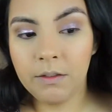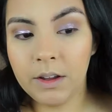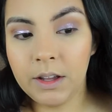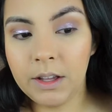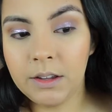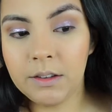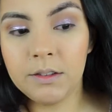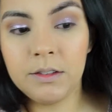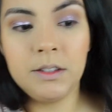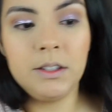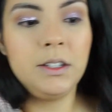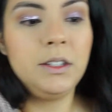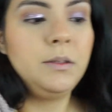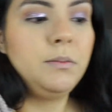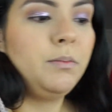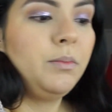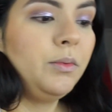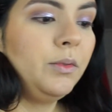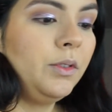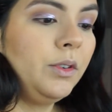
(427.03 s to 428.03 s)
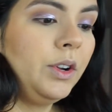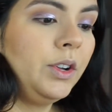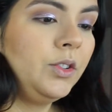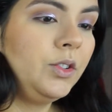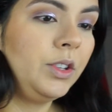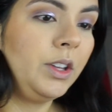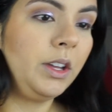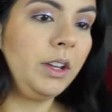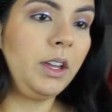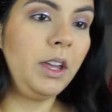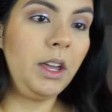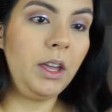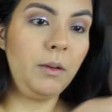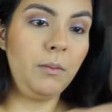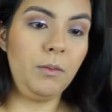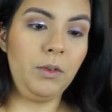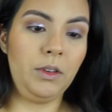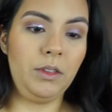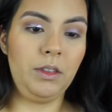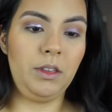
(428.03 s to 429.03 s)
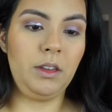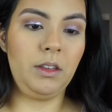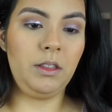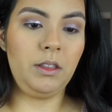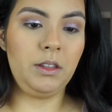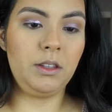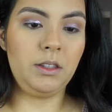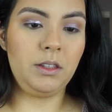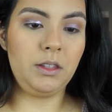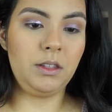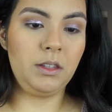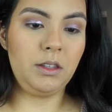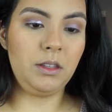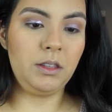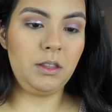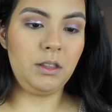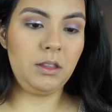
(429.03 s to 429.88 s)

if I use this brush that came with this?